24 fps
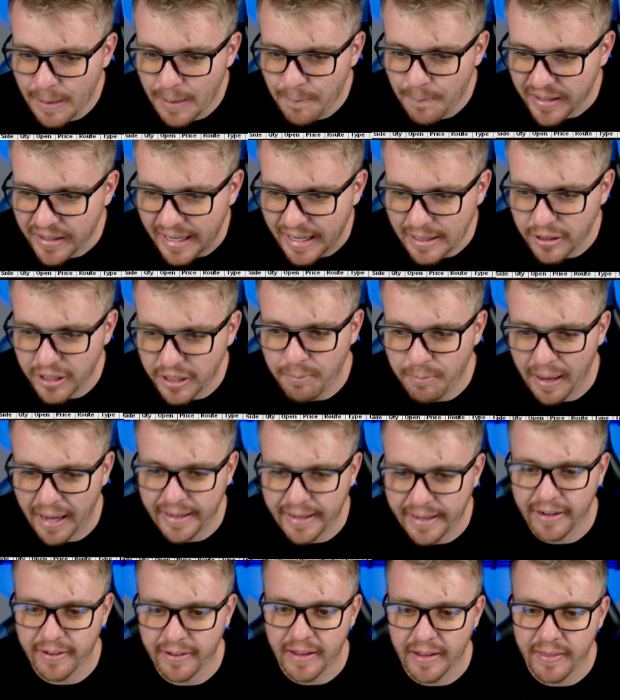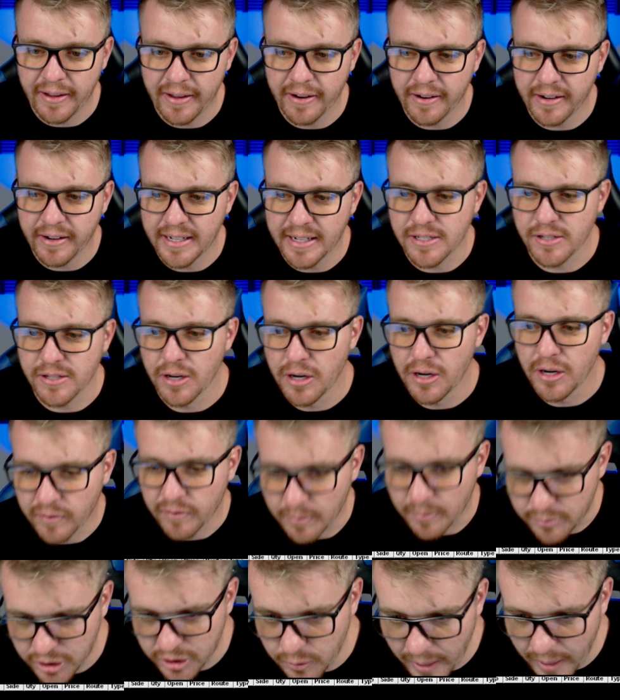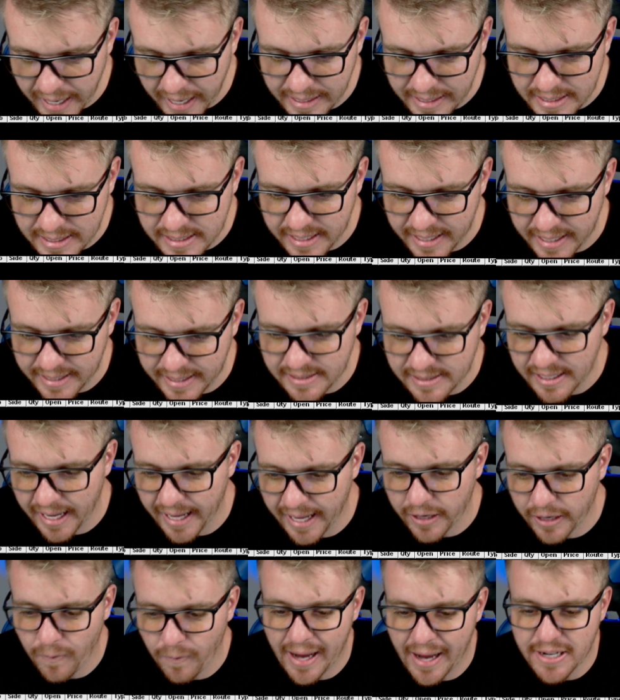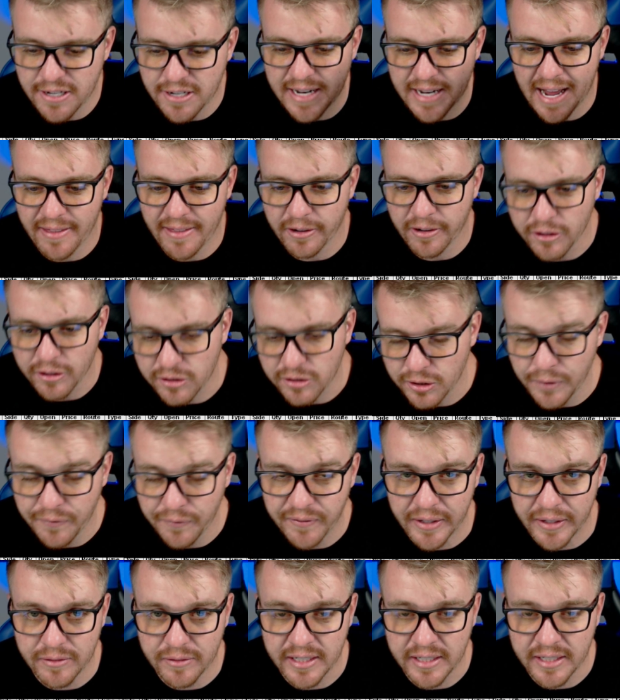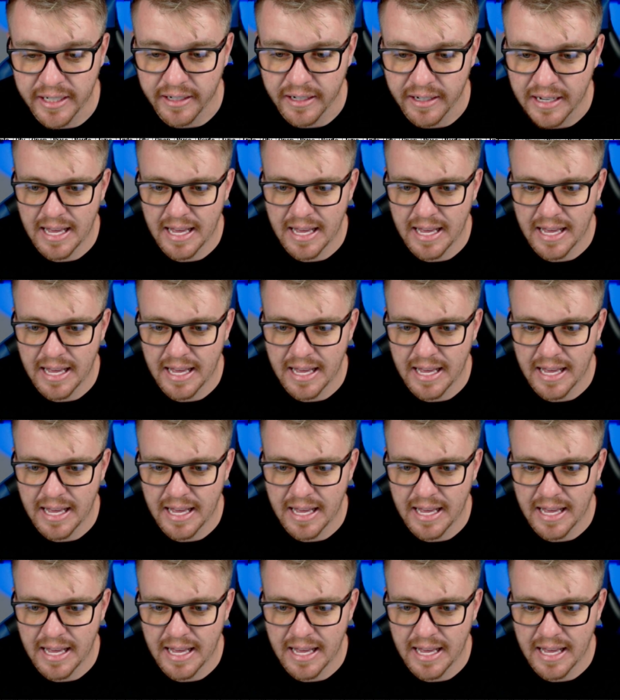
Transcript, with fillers: And I look back here, and there it is. From two eighty-six, it crashed down there to two fifteen.